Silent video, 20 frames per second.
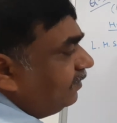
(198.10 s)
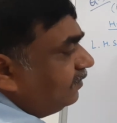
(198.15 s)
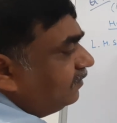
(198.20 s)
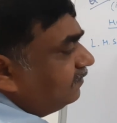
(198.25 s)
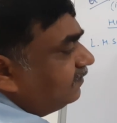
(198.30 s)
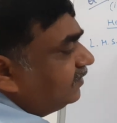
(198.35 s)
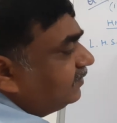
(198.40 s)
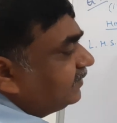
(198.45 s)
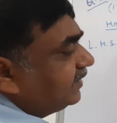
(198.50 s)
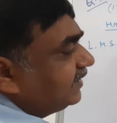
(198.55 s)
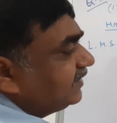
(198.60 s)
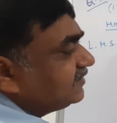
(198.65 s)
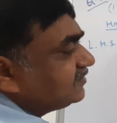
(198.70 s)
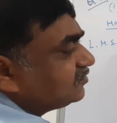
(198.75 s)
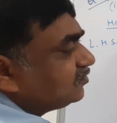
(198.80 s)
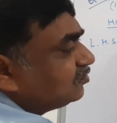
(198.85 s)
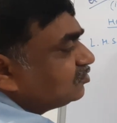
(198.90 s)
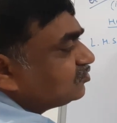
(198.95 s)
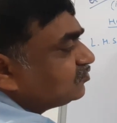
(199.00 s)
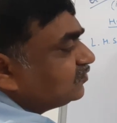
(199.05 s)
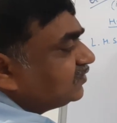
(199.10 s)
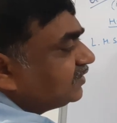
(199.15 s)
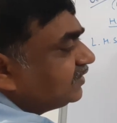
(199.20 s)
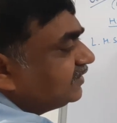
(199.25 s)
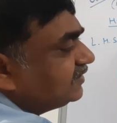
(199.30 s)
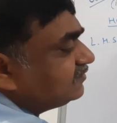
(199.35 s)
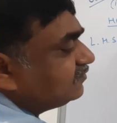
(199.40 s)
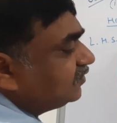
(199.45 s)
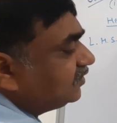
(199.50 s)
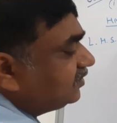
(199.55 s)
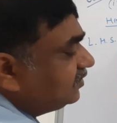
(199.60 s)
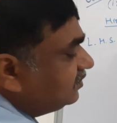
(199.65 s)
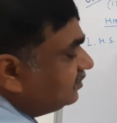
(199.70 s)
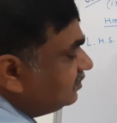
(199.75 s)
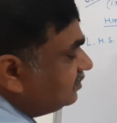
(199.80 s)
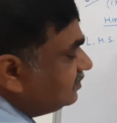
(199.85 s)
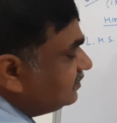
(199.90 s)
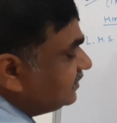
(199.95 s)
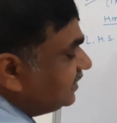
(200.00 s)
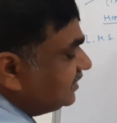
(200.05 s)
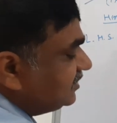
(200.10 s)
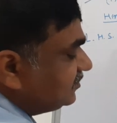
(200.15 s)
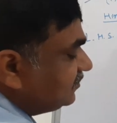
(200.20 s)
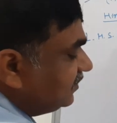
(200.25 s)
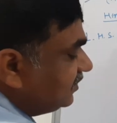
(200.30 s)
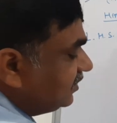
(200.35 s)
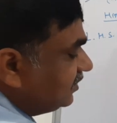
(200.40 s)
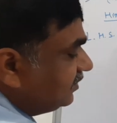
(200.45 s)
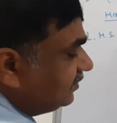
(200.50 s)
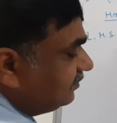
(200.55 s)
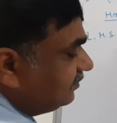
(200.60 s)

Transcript: 1 minus cos square A is what? Sin square A.